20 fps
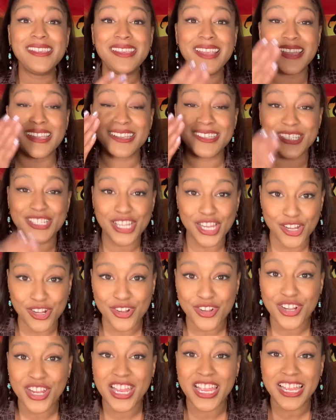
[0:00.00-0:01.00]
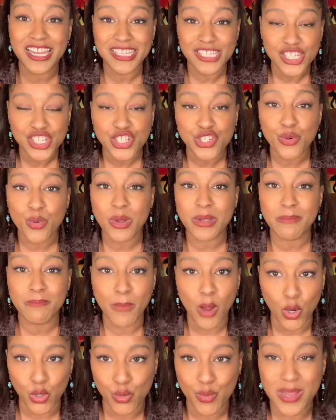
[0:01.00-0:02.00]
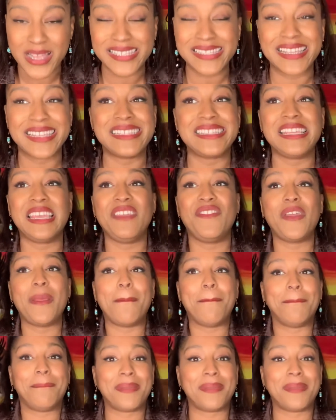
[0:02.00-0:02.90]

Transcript: underinsured motorists is even